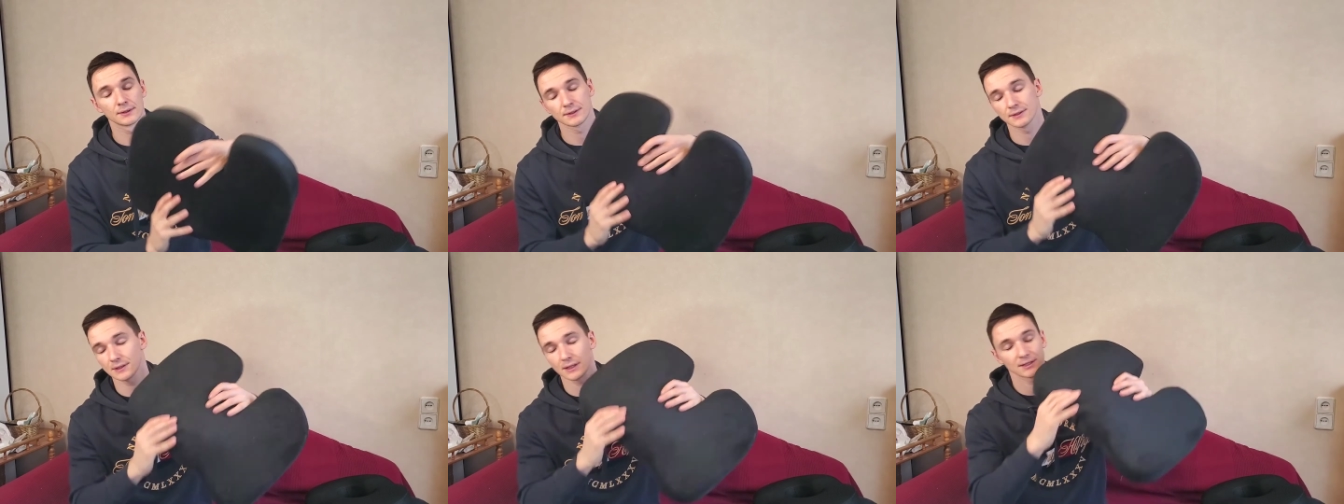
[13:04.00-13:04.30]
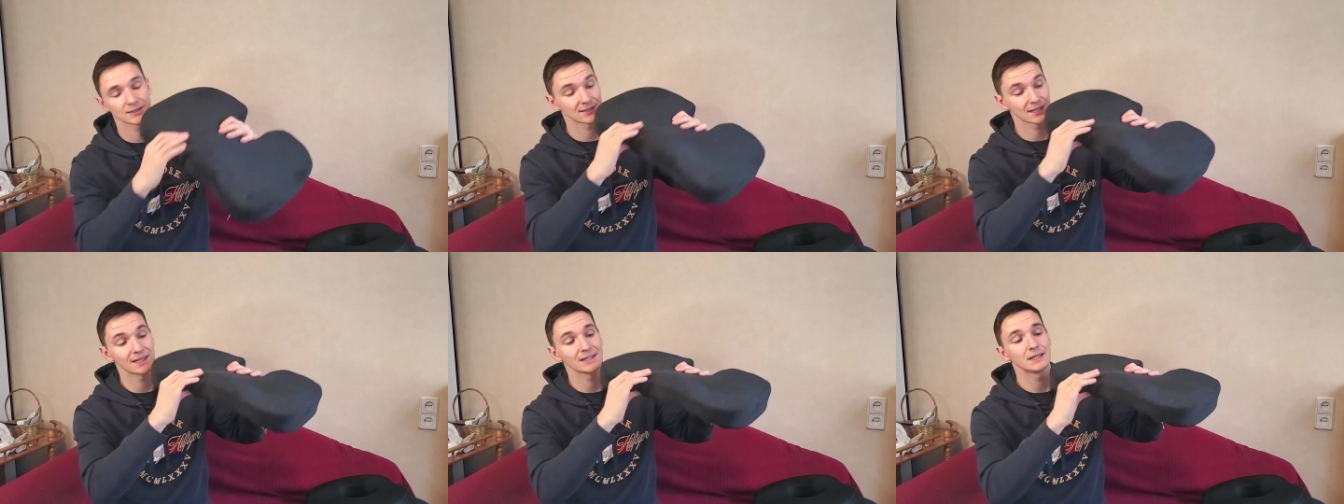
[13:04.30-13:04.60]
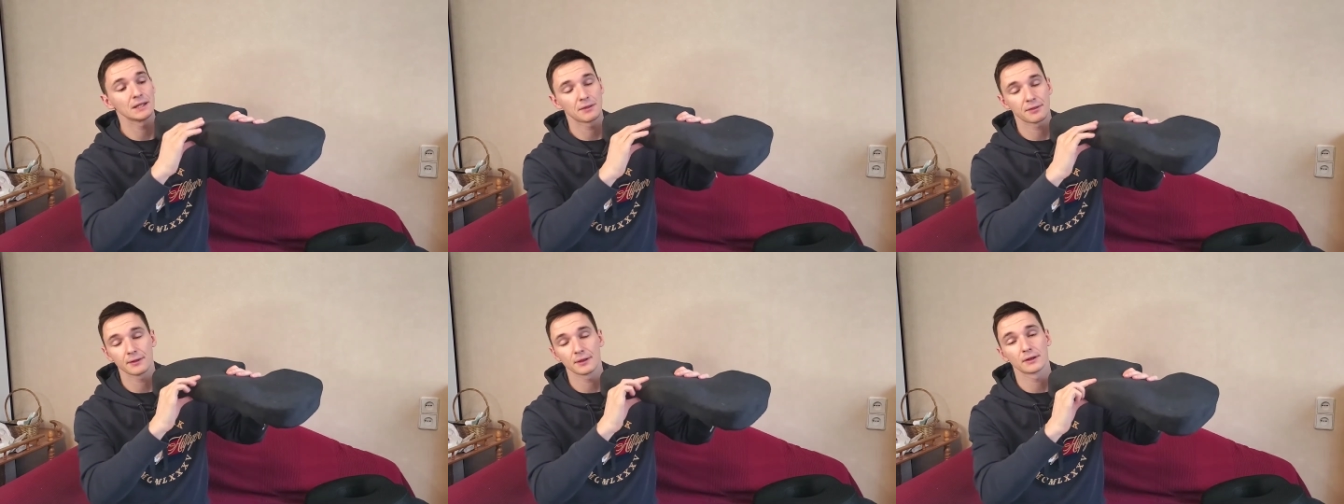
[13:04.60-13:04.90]
sl
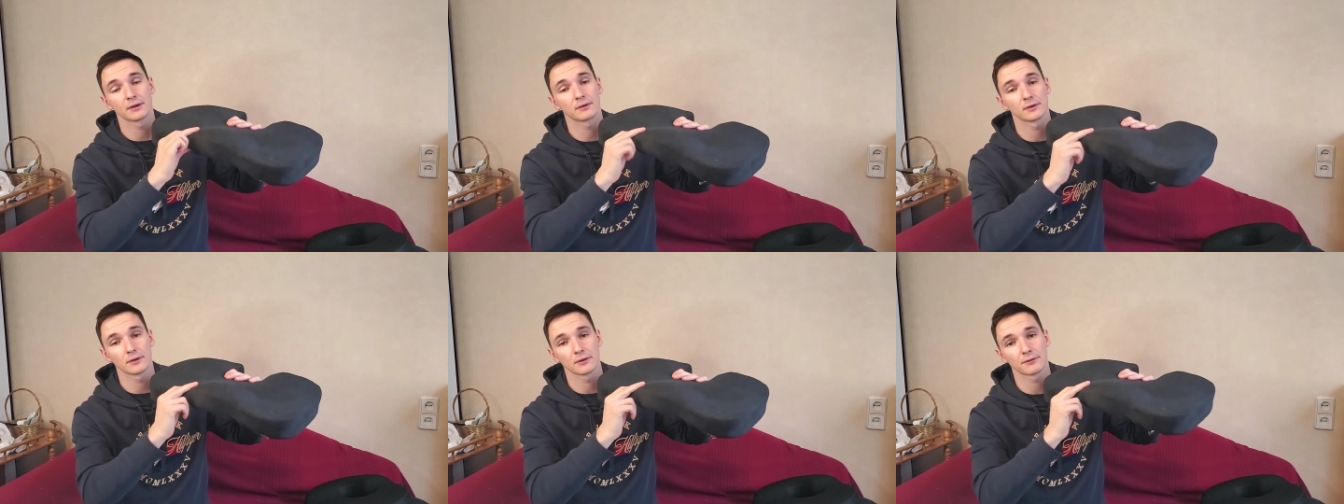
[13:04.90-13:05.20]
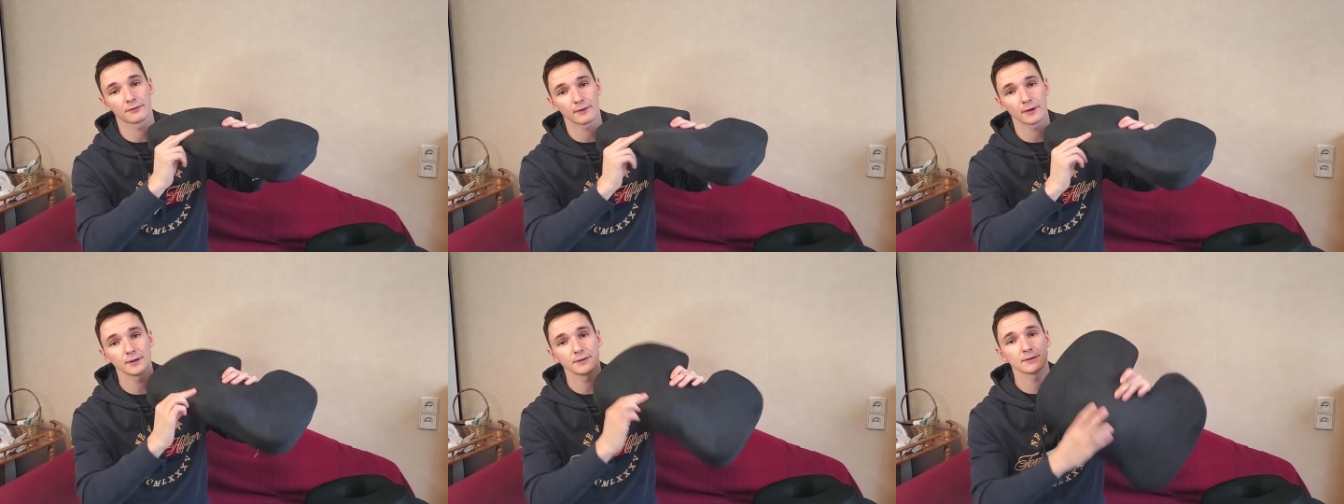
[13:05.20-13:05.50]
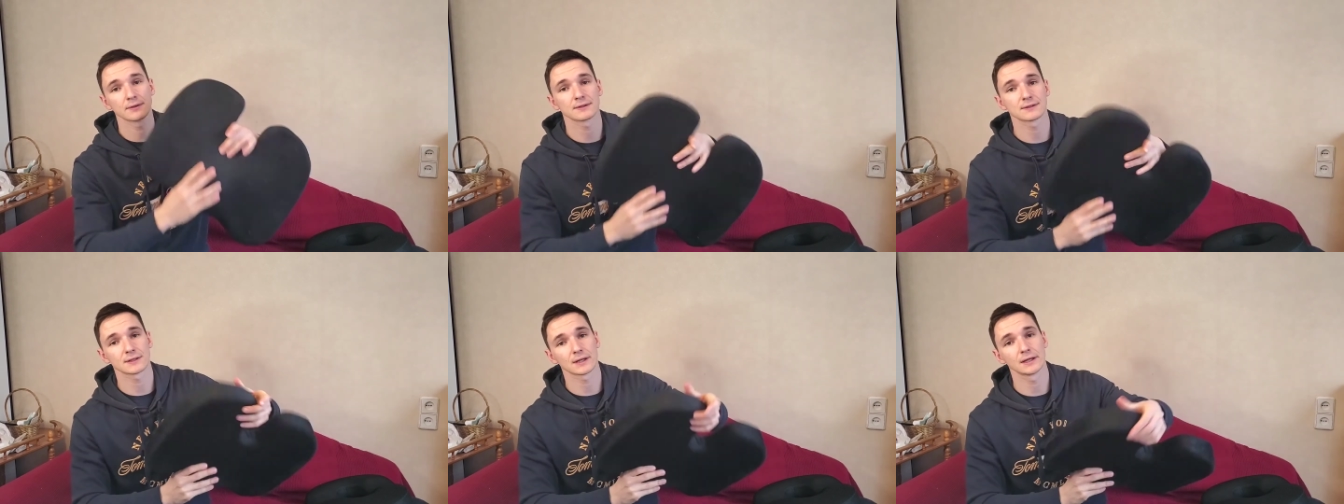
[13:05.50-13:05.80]
slightly thinner in the
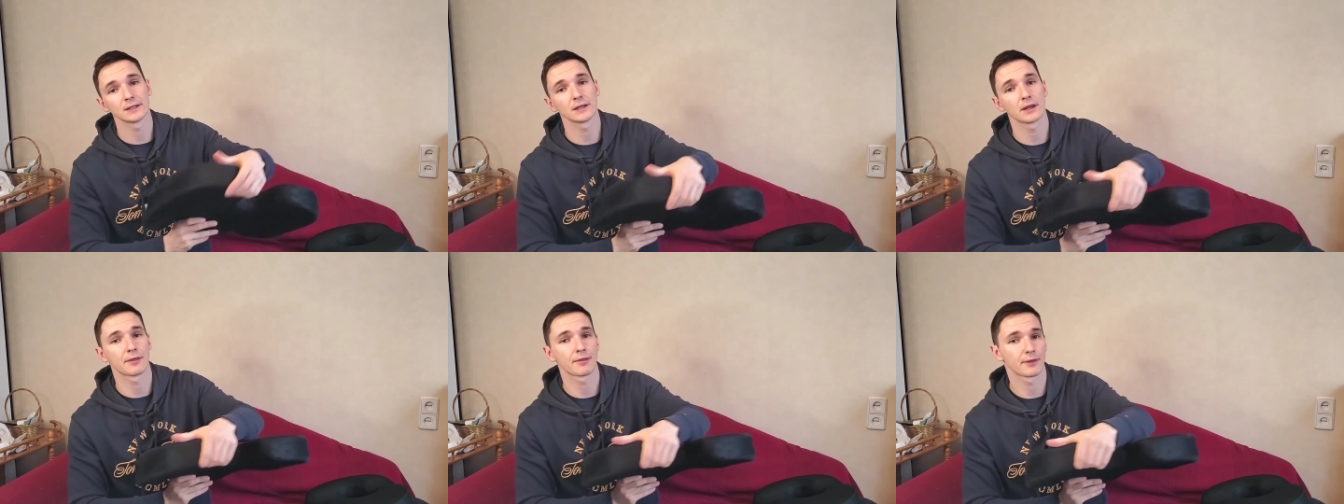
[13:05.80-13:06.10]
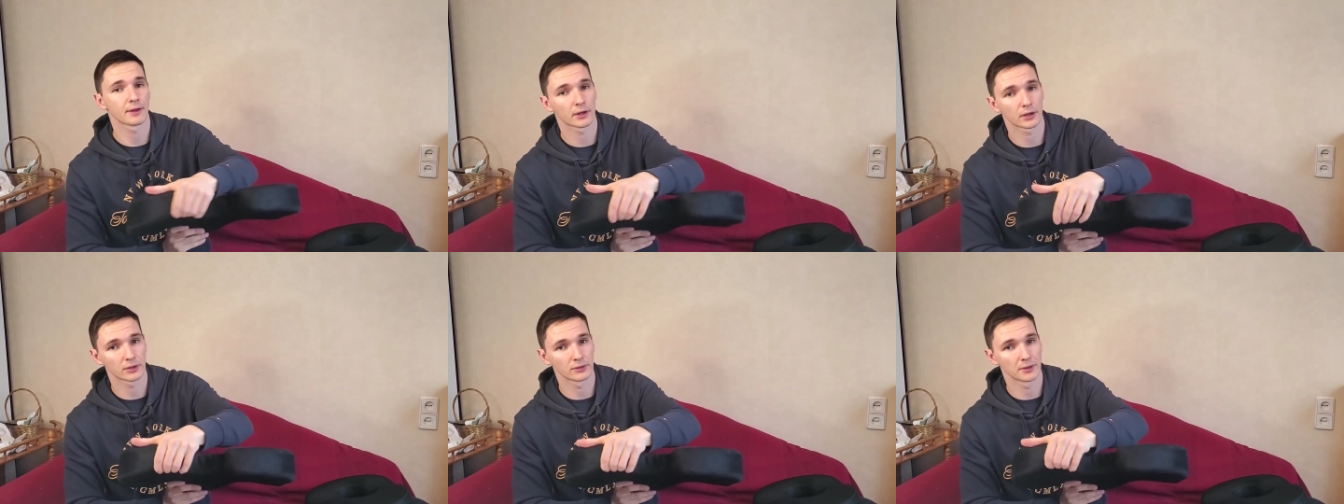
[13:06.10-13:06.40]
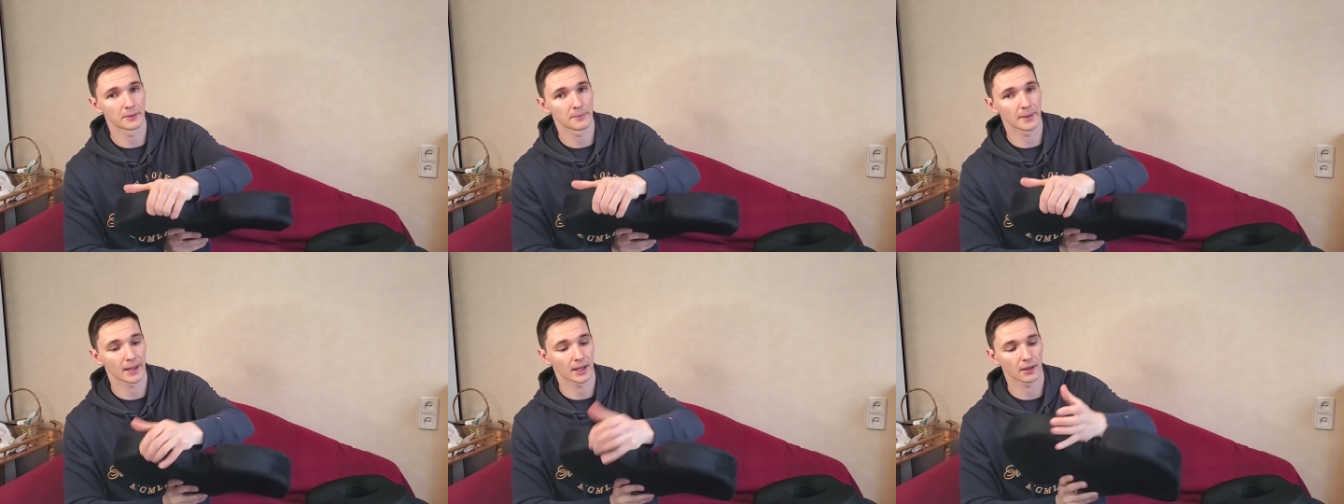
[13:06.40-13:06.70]
front, slightly thicker in
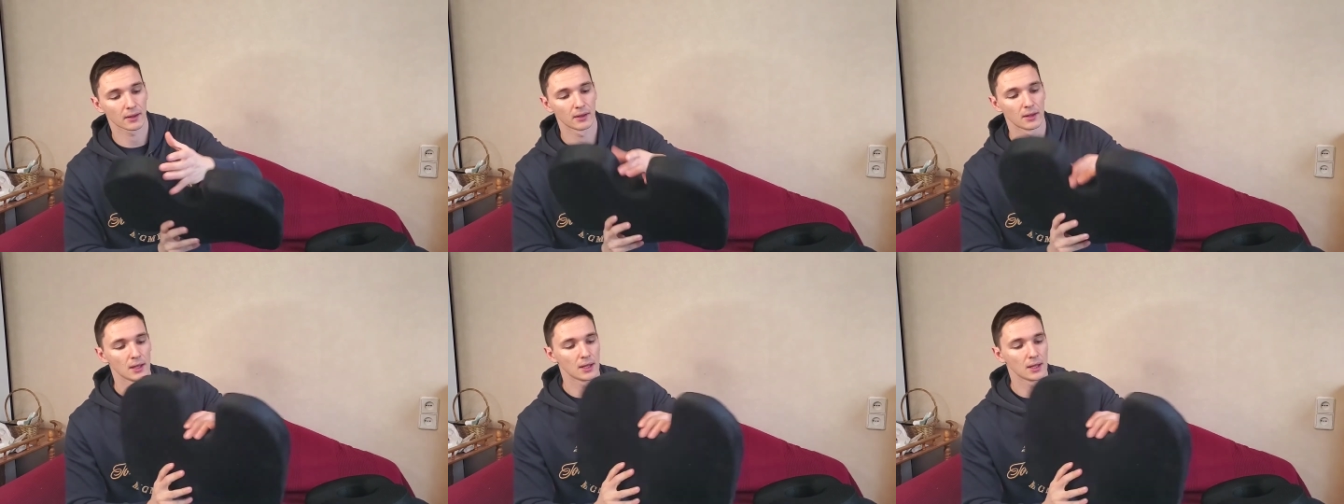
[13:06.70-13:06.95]
the back.